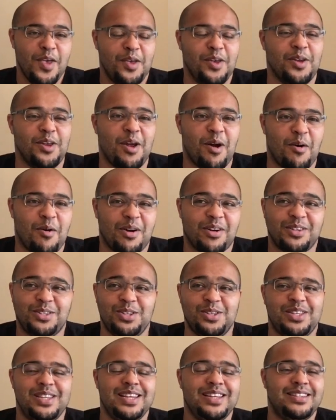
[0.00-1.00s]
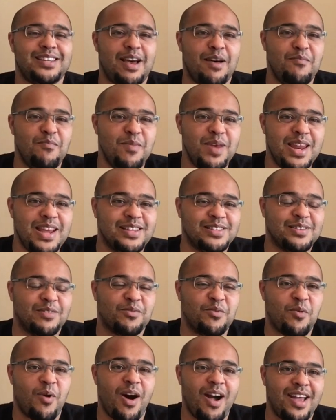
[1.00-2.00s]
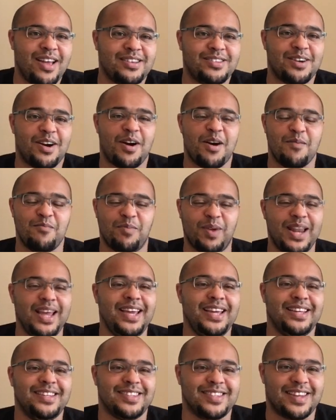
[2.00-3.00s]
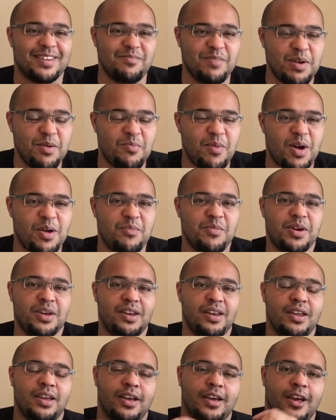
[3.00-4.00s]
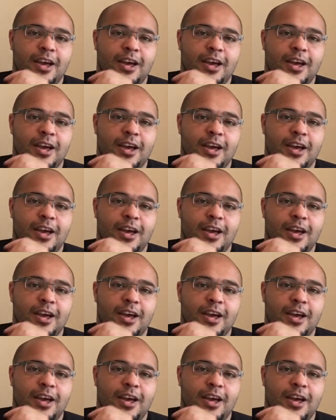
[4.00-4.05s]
You know, I just need 10 minutes of quiet time. Please give me a moment.